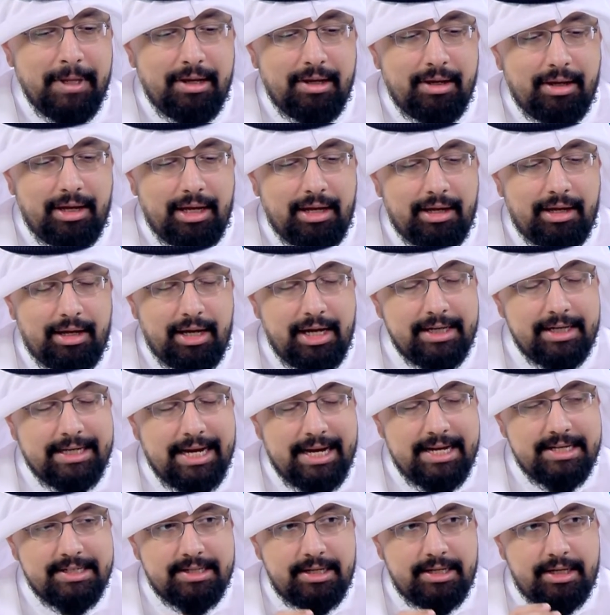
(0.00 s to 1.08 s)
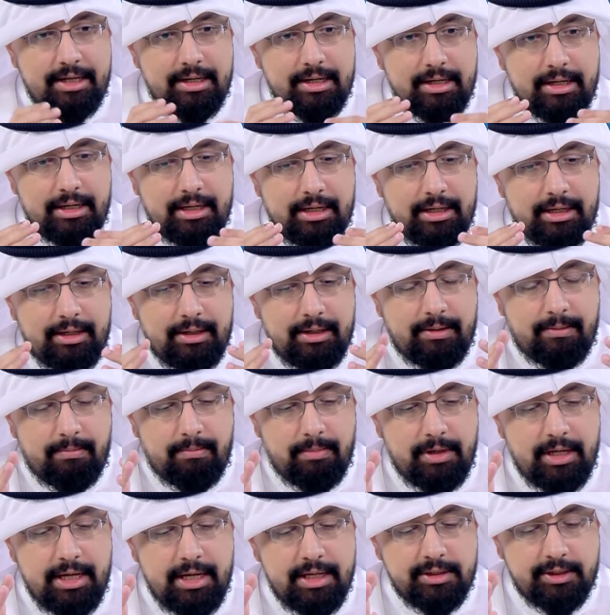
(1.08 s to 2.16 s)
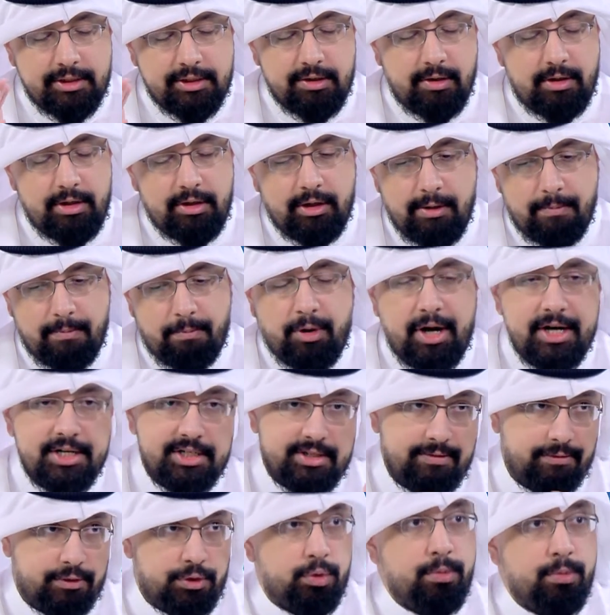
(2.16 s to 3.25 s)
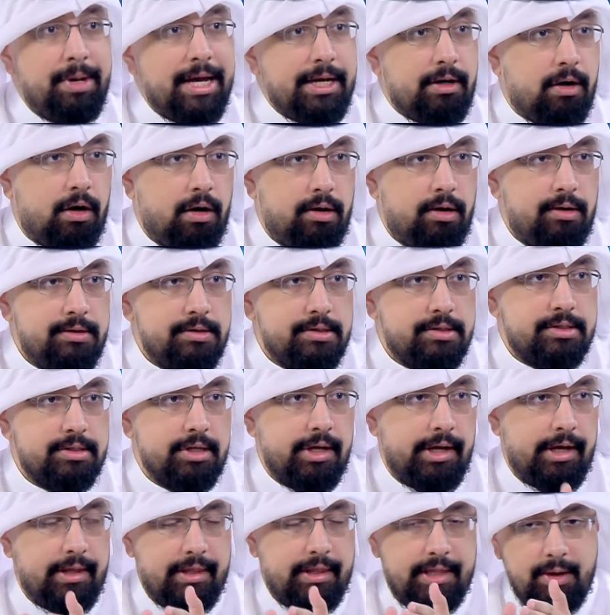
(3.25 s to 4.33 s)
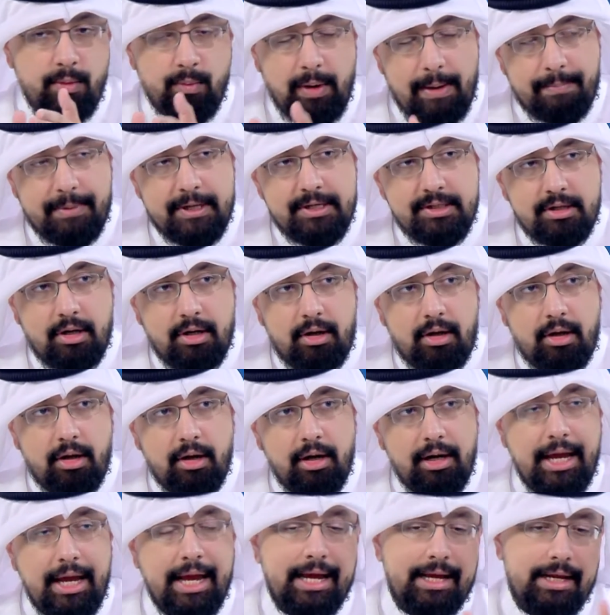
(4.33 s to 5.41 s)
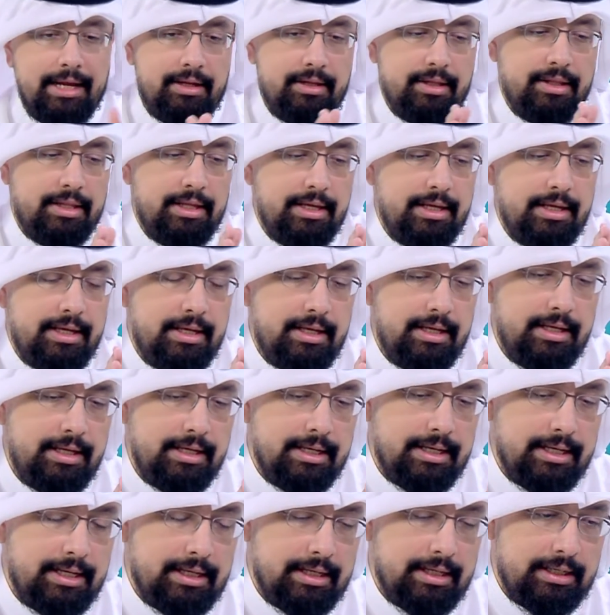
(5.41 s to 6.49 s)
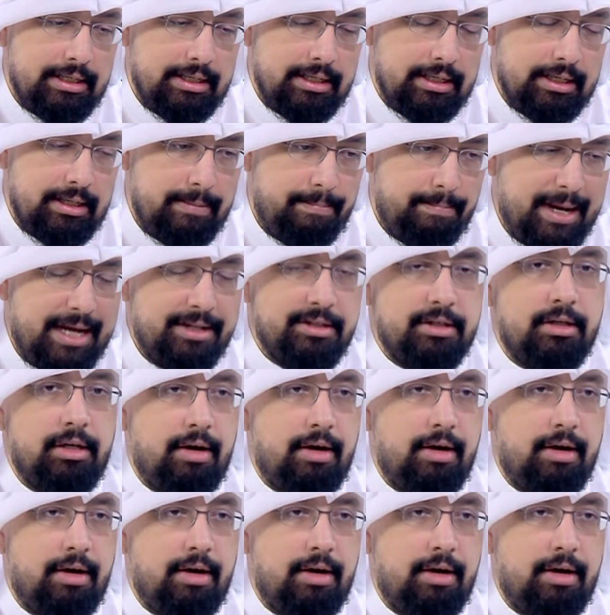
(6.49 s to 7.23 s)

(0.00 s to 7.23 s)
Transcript: It has it's comprised of two main halls, the weapons hall and the Battle of